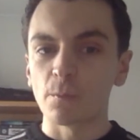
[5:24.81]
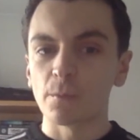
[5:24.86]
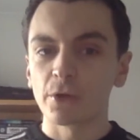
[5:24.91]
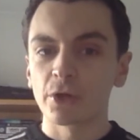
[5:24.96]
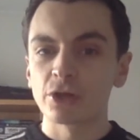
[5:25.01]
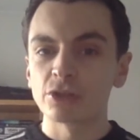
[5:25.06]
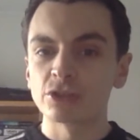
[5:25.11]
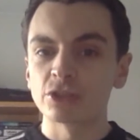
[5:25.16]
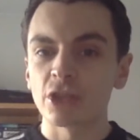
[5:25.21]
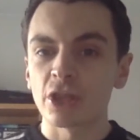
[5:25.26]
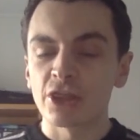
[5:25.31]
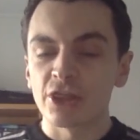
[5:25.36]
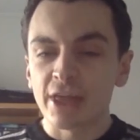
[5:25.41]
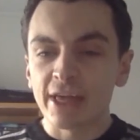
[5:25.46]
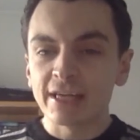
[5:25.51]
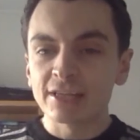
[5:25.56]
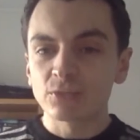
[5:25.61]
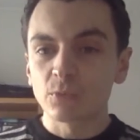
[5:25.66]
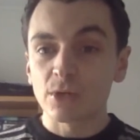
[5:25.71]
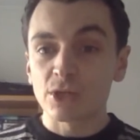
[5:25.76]
because the
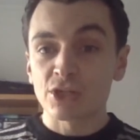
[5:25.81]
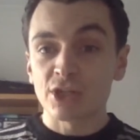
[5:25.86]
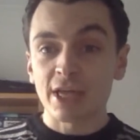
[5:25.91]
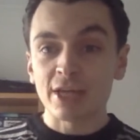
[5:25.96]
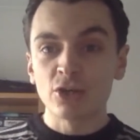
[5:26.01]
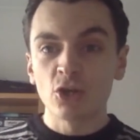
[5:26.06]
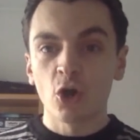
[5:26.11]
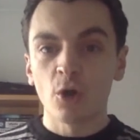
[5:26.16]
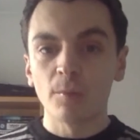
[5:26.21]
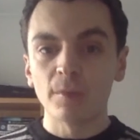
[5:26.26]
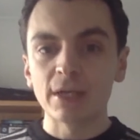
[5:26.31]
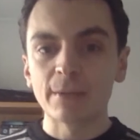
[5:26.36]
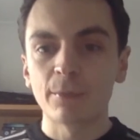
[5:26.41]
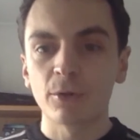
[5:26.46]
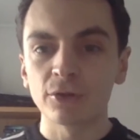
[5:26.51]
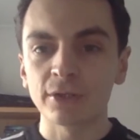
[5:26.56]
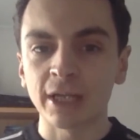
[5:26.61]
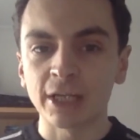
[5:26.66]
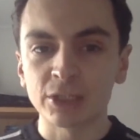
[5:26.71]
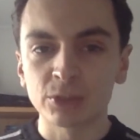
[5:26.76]
things which they normally
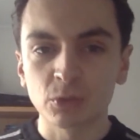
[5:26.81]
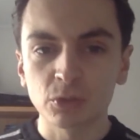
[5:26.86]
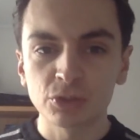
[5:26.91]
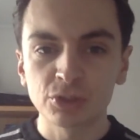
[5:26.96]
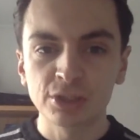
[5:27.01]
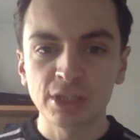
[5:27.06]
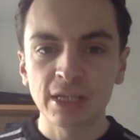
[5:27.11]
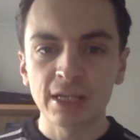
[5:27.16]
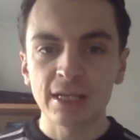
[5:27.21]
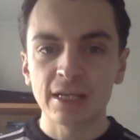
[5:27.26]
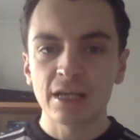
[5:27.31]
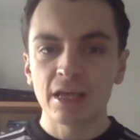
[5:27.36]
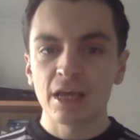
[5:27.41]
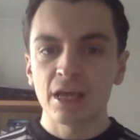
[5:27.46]
put their trust in,